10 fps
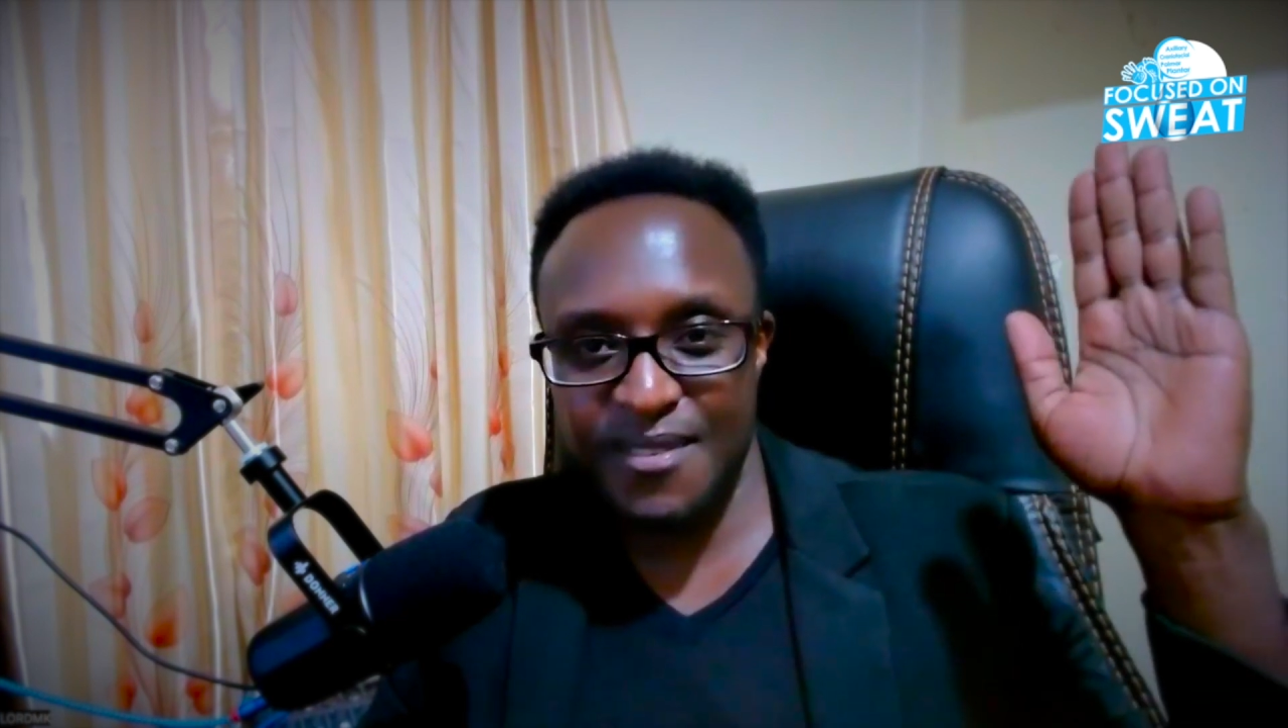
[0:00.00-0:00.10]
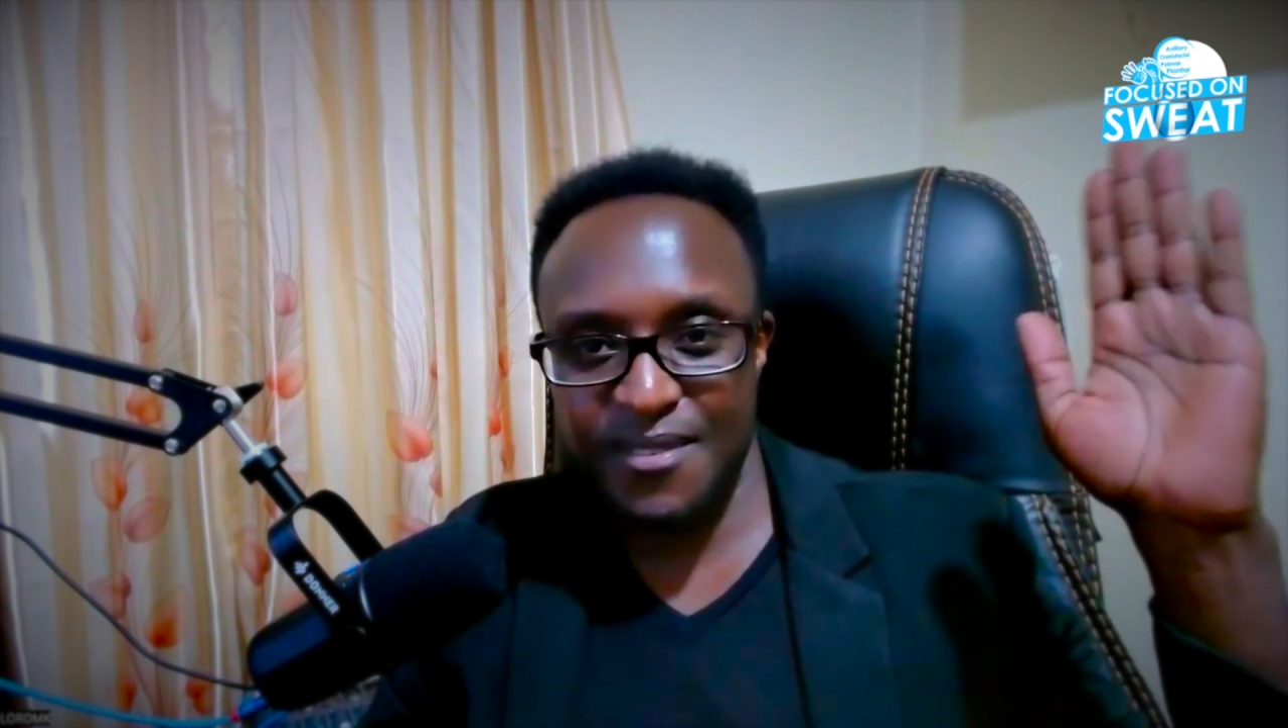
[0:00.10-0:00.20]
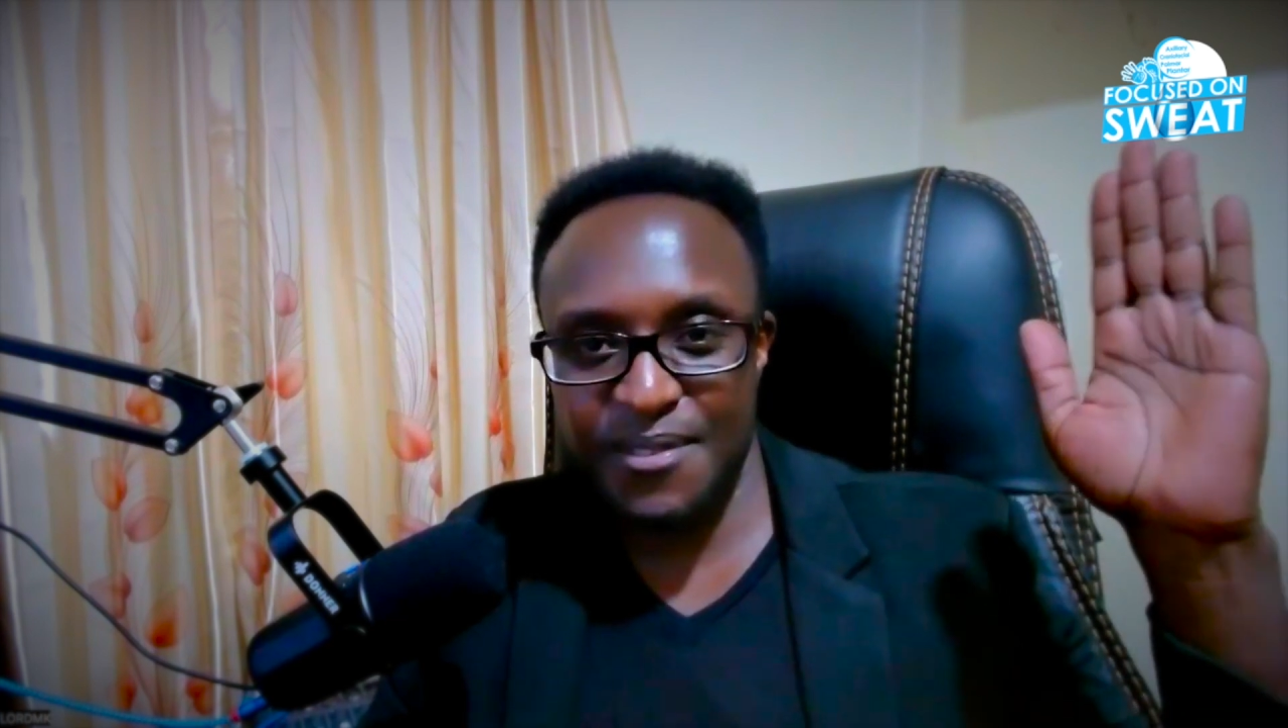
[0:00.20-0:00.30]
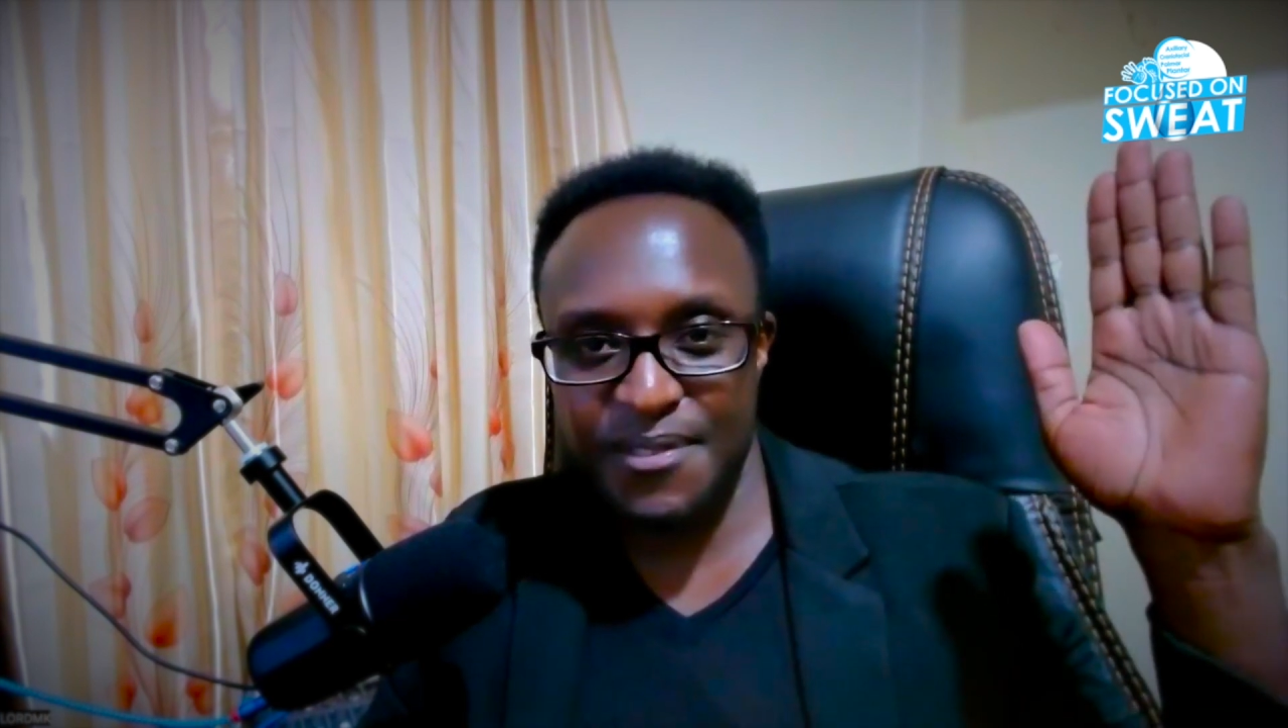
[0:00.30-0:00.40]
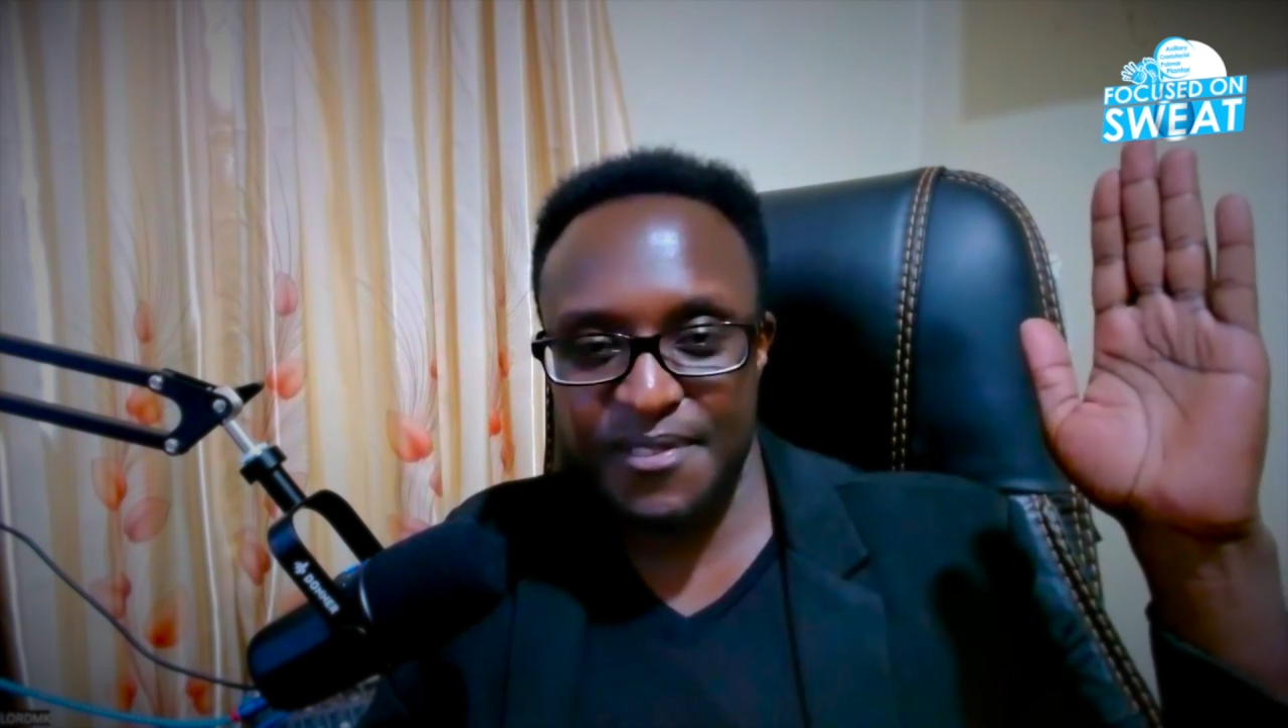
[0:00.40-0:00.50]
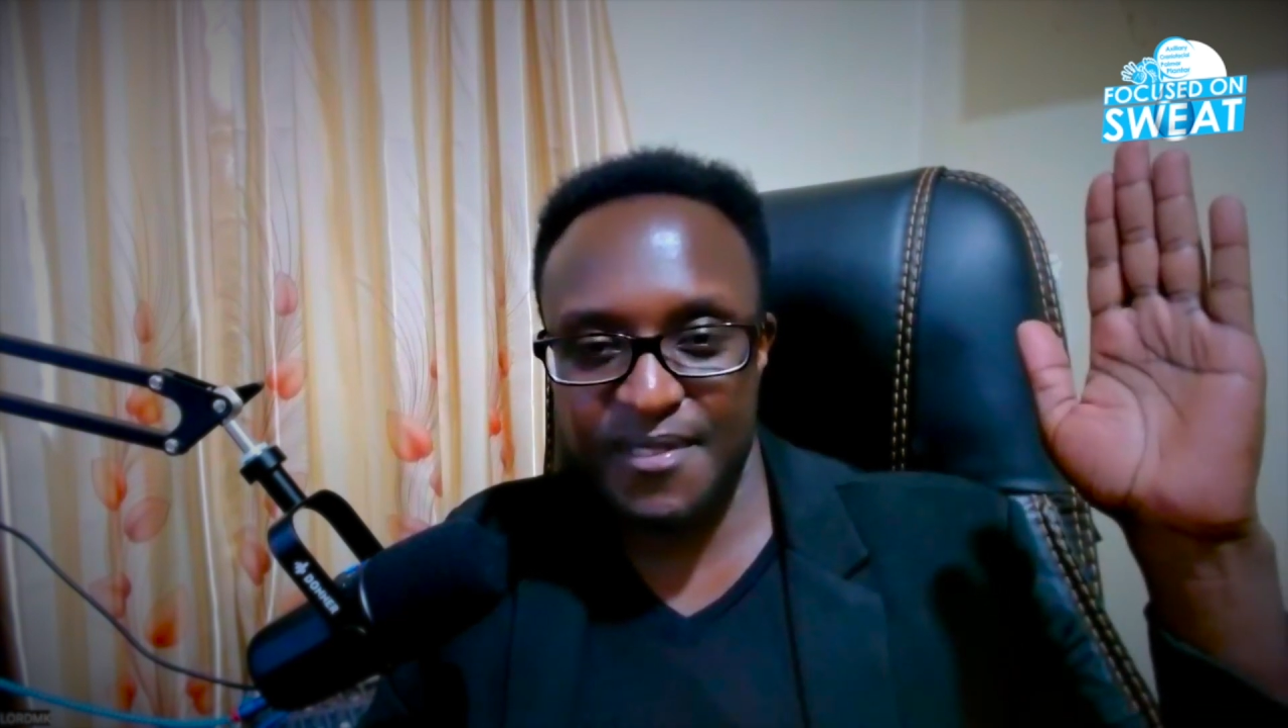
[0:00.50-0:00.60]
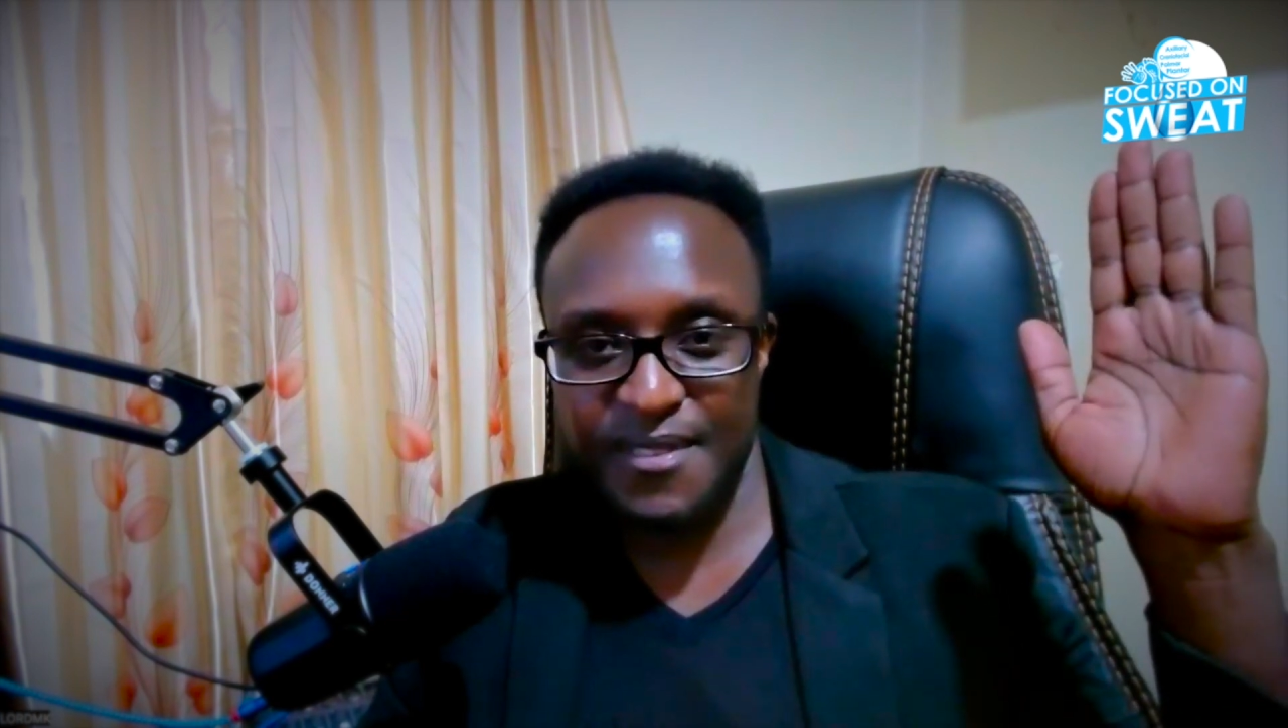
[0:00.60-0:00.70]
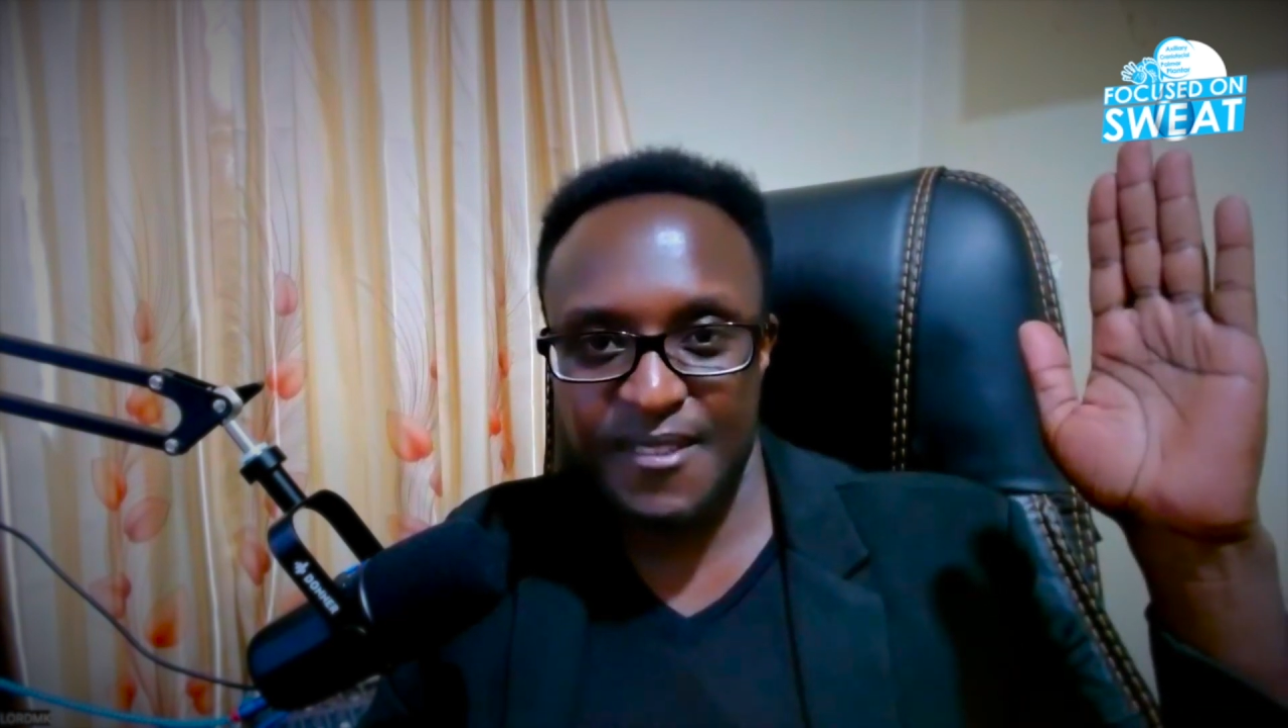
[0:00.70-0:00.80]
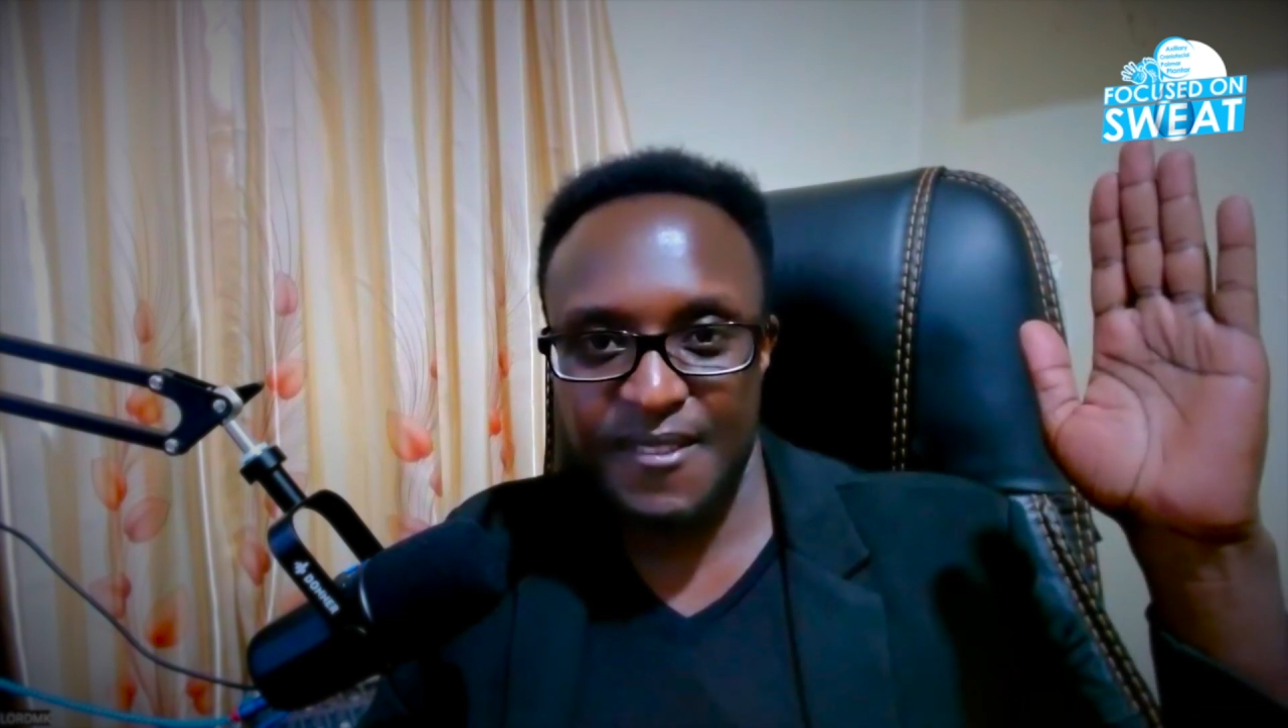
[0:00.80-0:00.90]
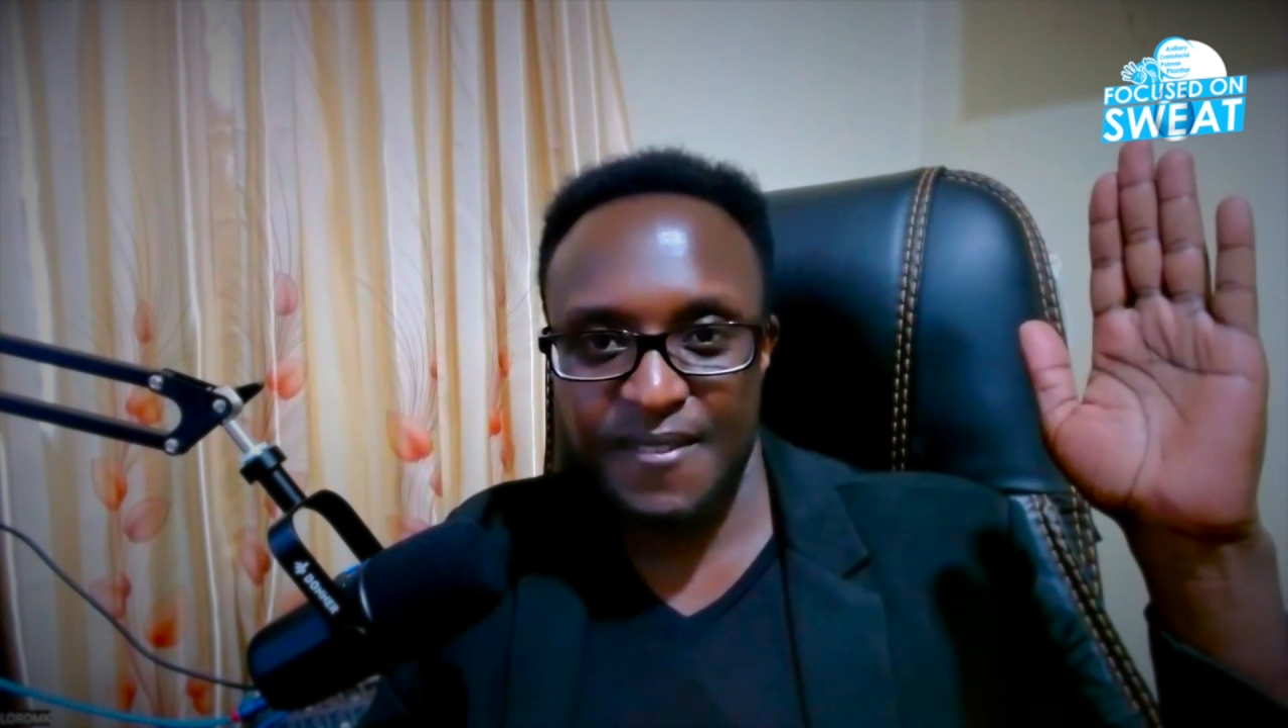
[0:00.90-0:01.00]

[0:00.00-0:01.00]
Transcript: a solution